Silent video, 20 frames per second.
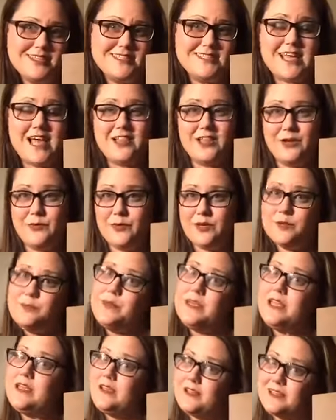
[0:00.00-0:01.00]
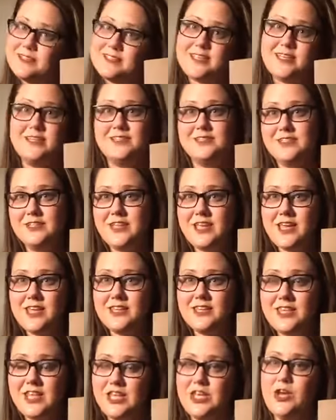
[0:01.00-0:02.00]
Sally would be excited to
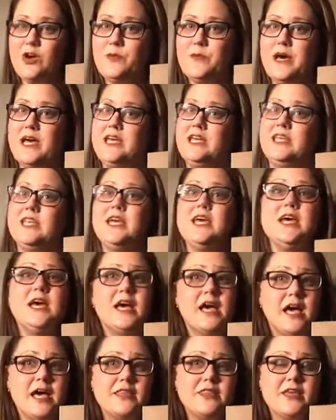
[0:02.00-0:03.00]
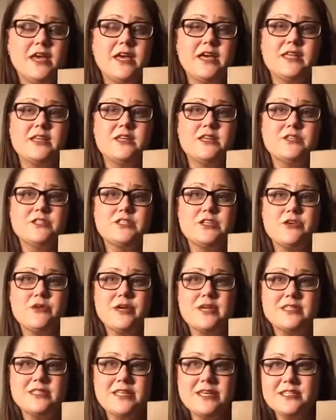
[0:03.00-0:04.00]
hit the no button. And then, so
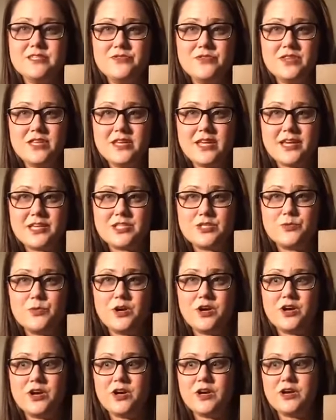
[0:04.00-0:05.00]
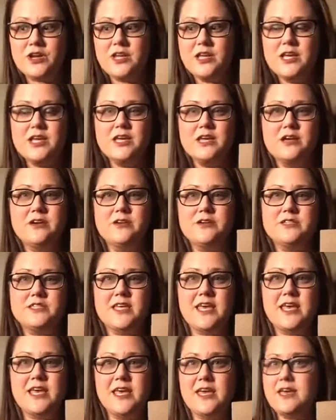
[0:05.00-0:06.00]
he says for the next word, he'll
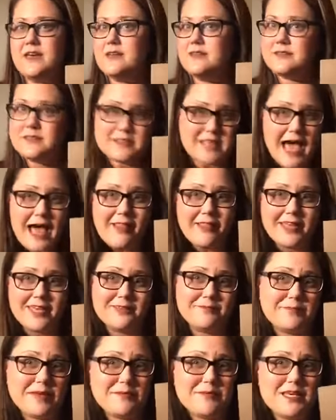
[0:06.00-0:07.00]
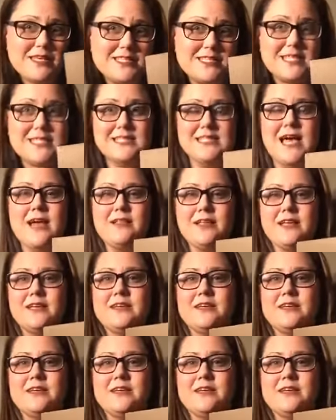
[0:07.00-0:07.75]
say Sally. Maybe he says Sally.